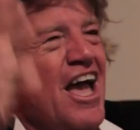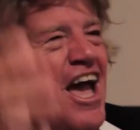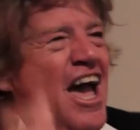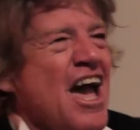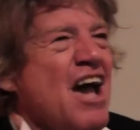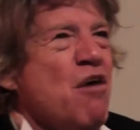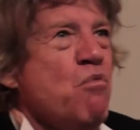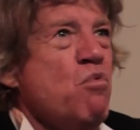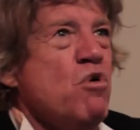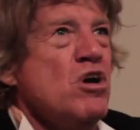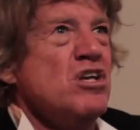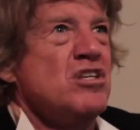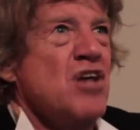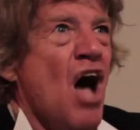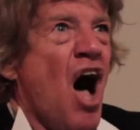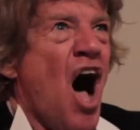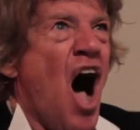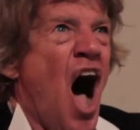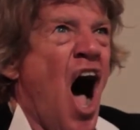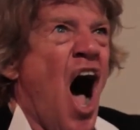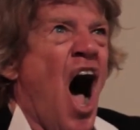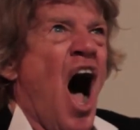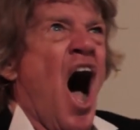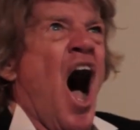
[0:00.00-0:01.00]
Yeah. It was.
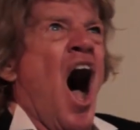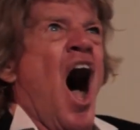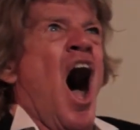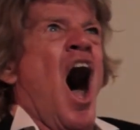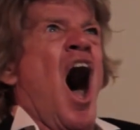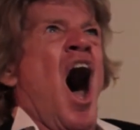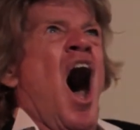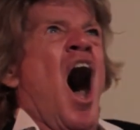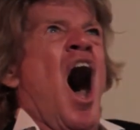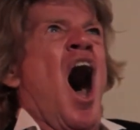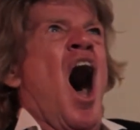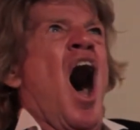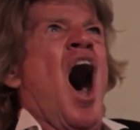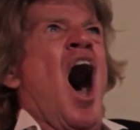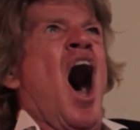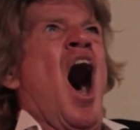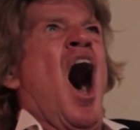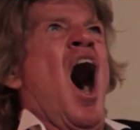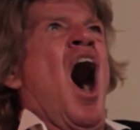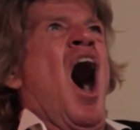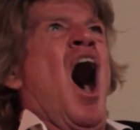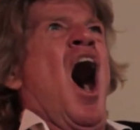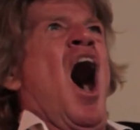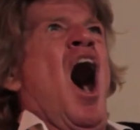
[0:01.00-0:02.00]

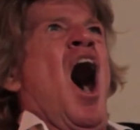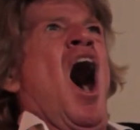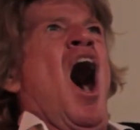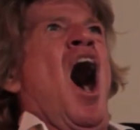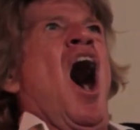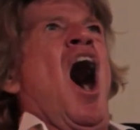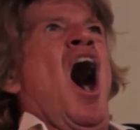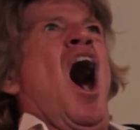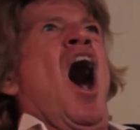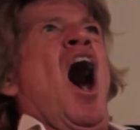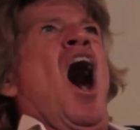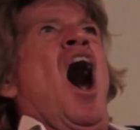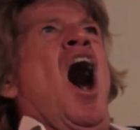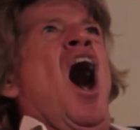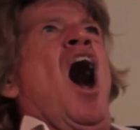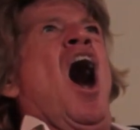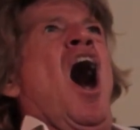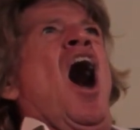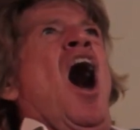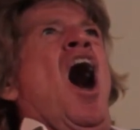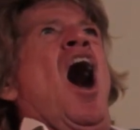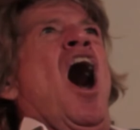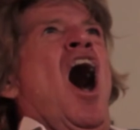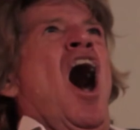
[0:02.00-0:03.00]

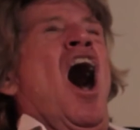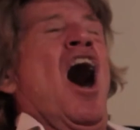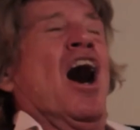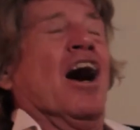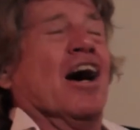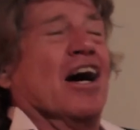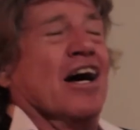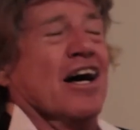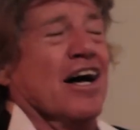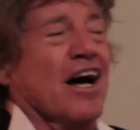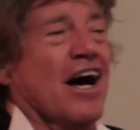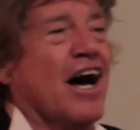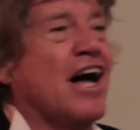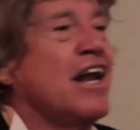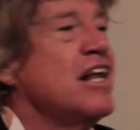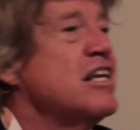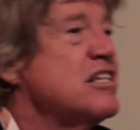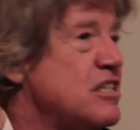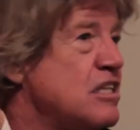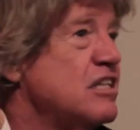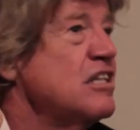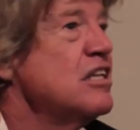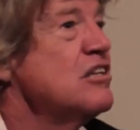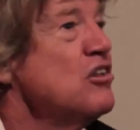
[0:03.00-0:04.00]
And
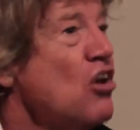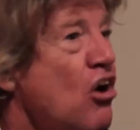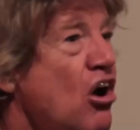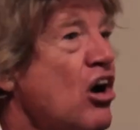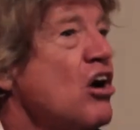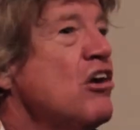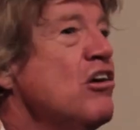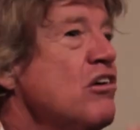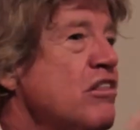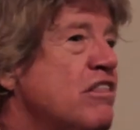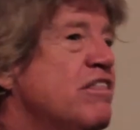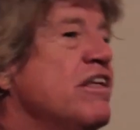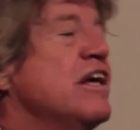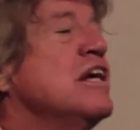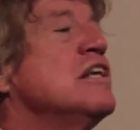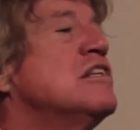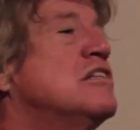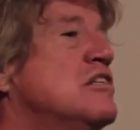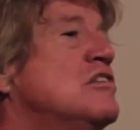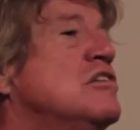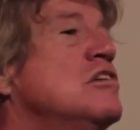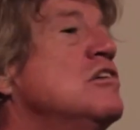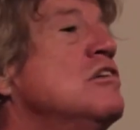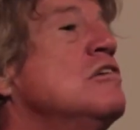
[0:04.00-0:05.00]
it's not a good thing
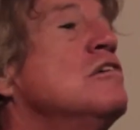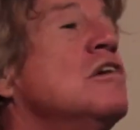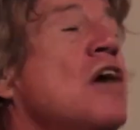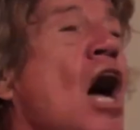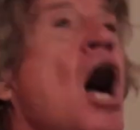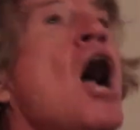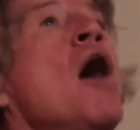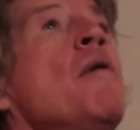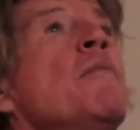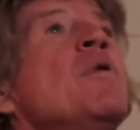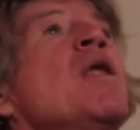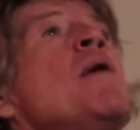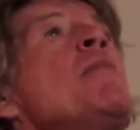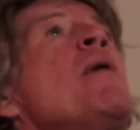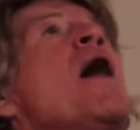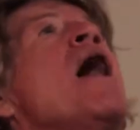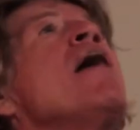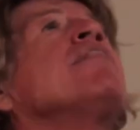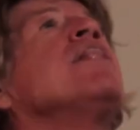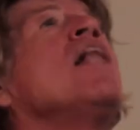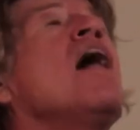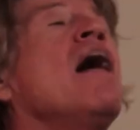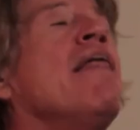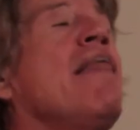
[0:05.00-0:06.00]
to do, open your
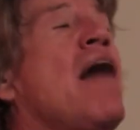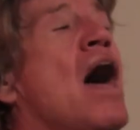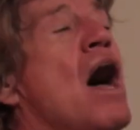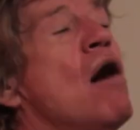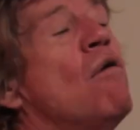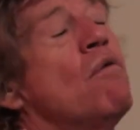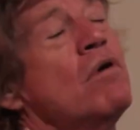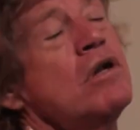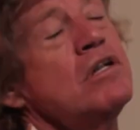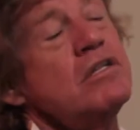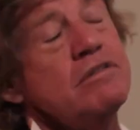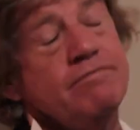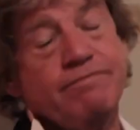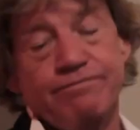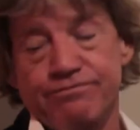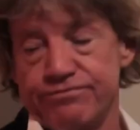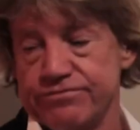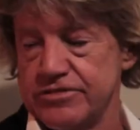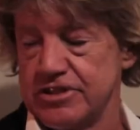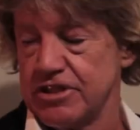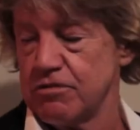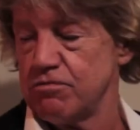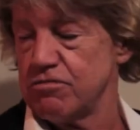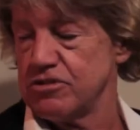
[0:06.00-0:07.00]
mouth like
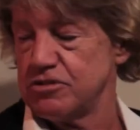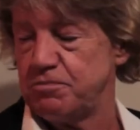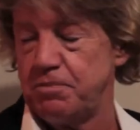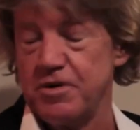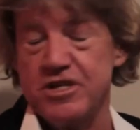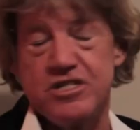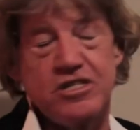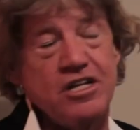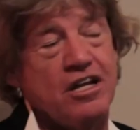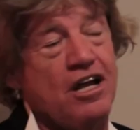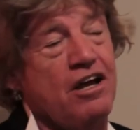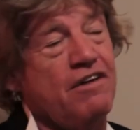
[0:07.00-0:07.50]
that. Someone's pissing